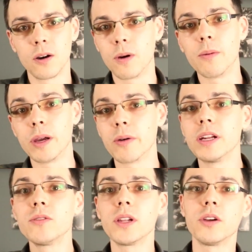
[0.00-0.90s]
where we were
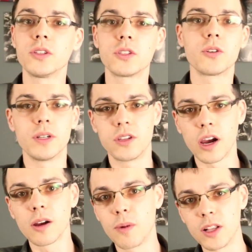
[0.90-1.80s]
introduced to a
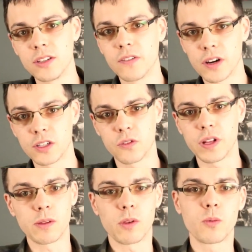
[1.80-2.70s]
dark multiverse
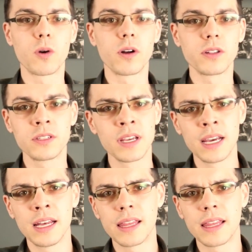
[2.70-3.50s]
filled with worlds